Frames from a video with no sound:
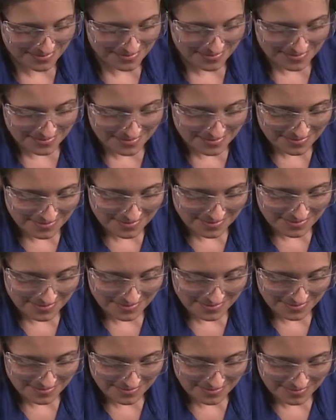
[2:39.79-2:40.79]

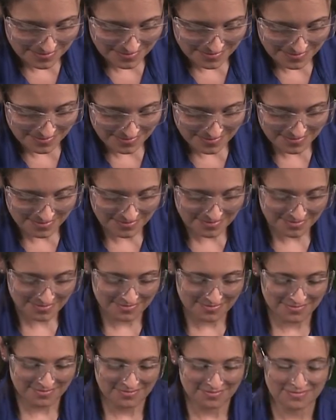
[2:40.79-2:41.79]

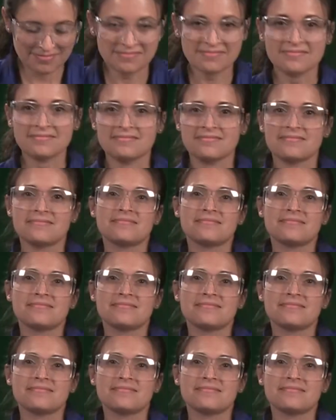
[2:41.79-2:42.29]
No one is speaking in this clip.